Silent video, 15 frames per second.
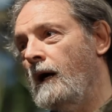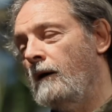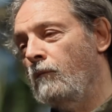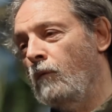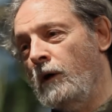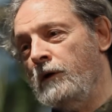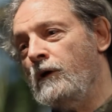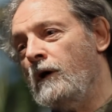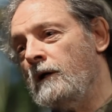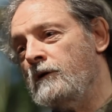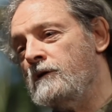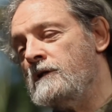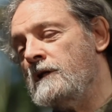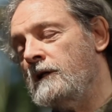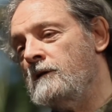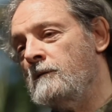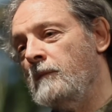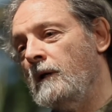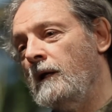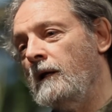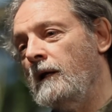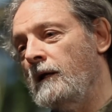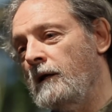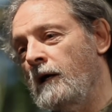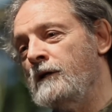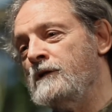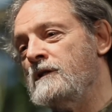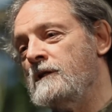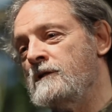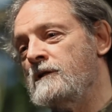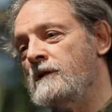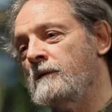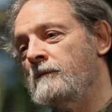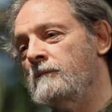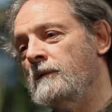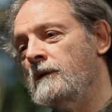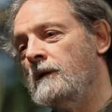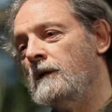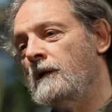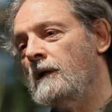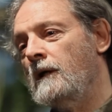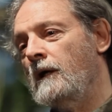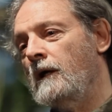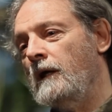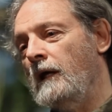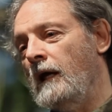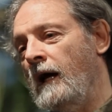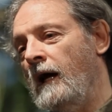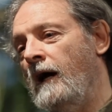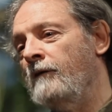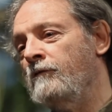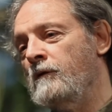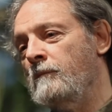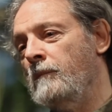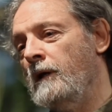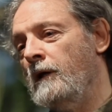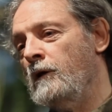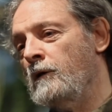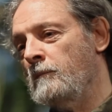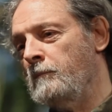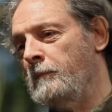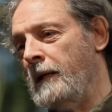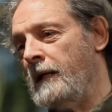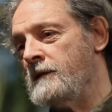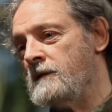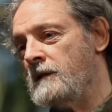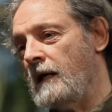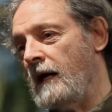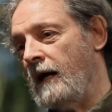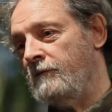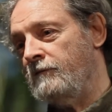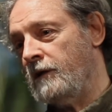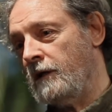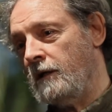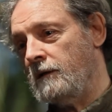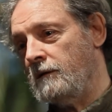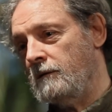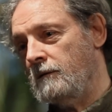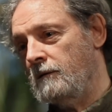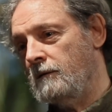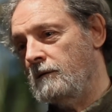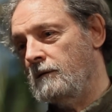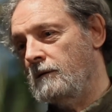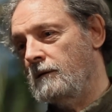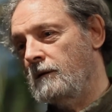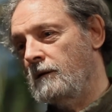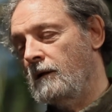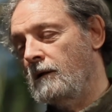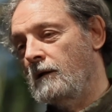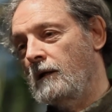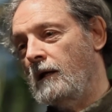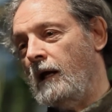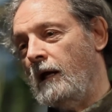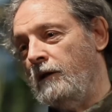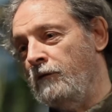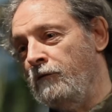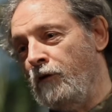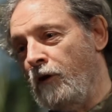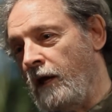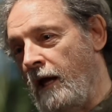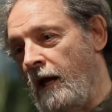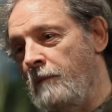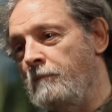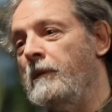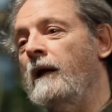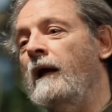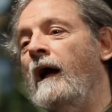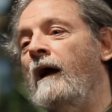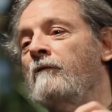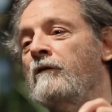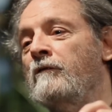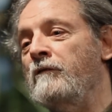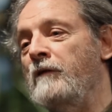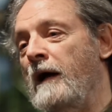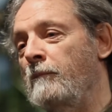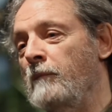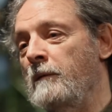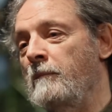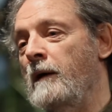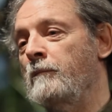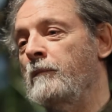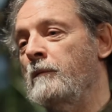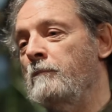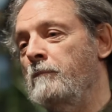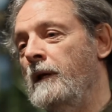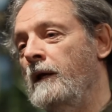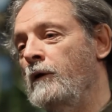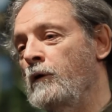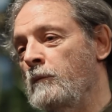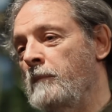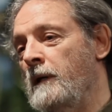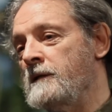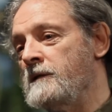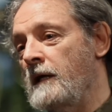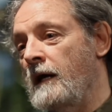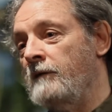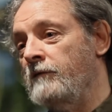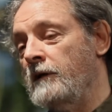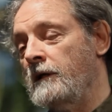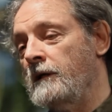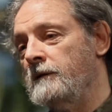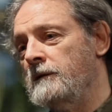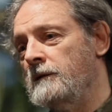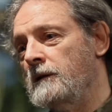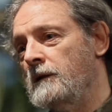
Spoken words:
One doctor said to me, "In our system, you have to be your best advocate. And if you can't have a family member, be your best advocate.